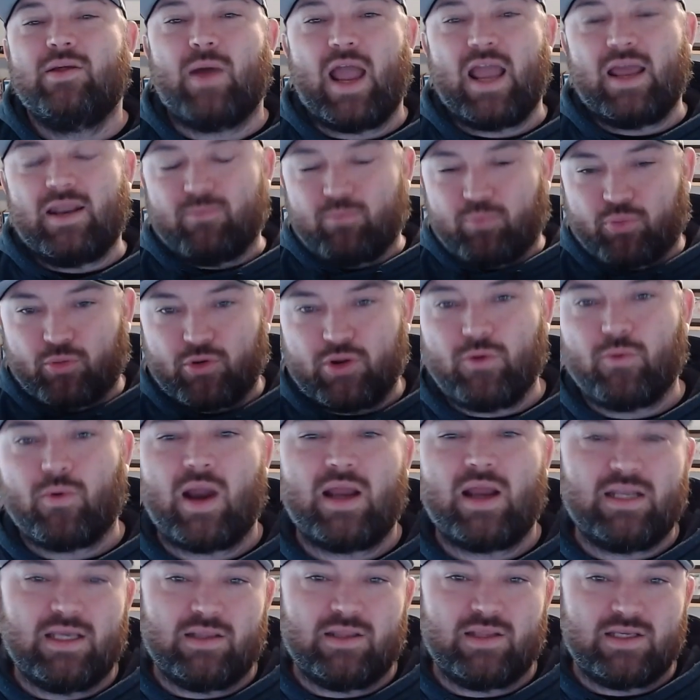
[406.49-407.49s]
And
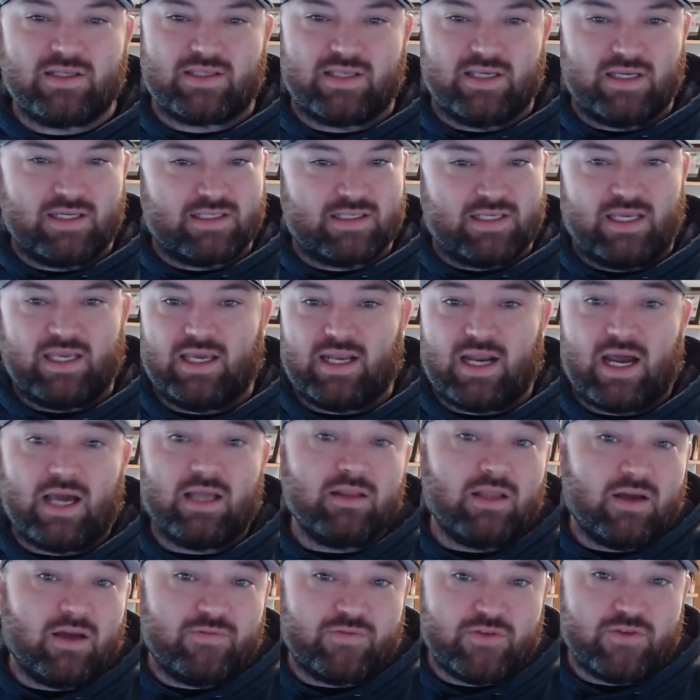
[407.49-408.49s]
pre-writing these things, again, I
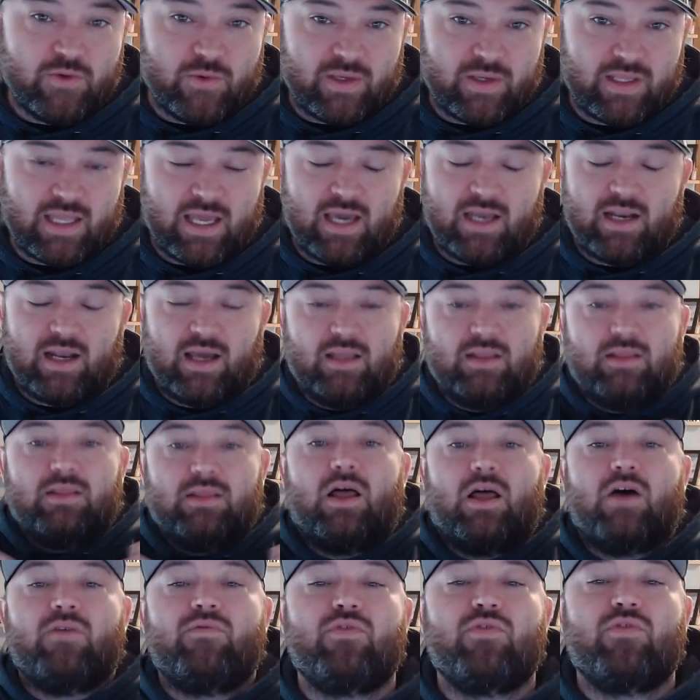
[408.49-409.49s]
love doing that. I
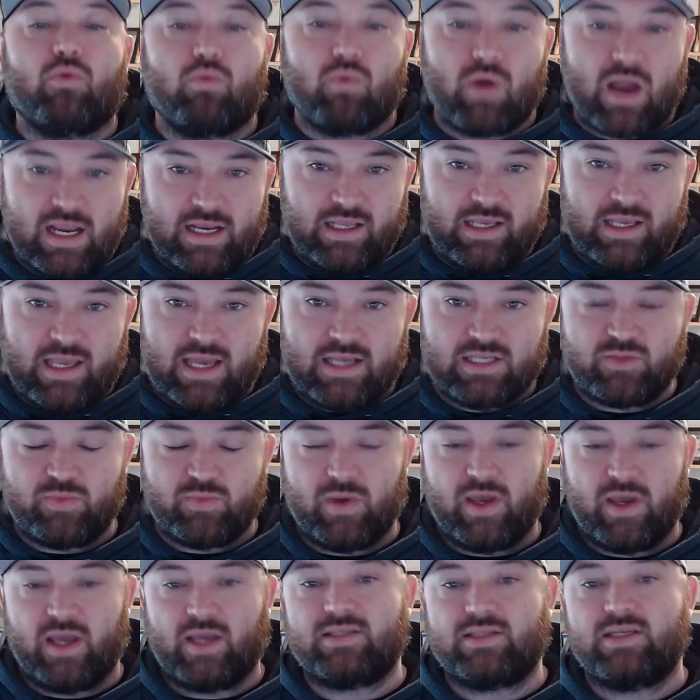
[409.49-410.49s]
love the writing
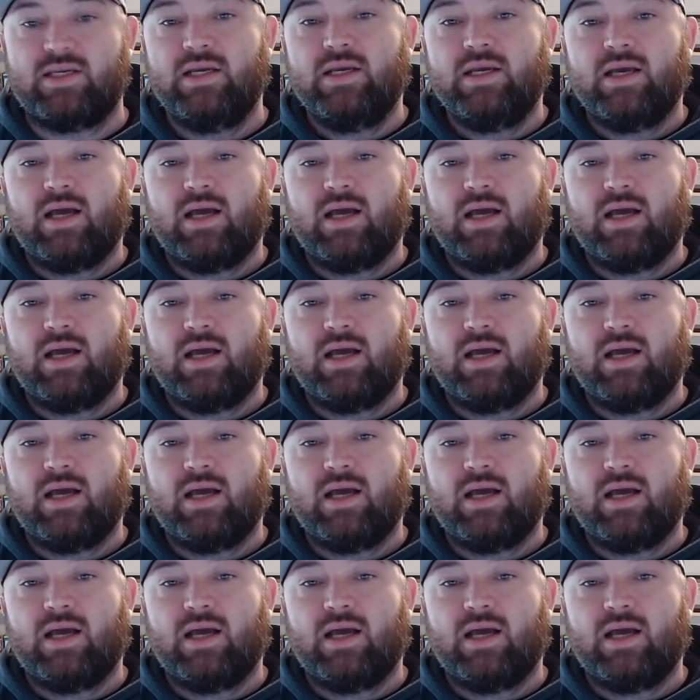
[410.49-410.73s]
aspect.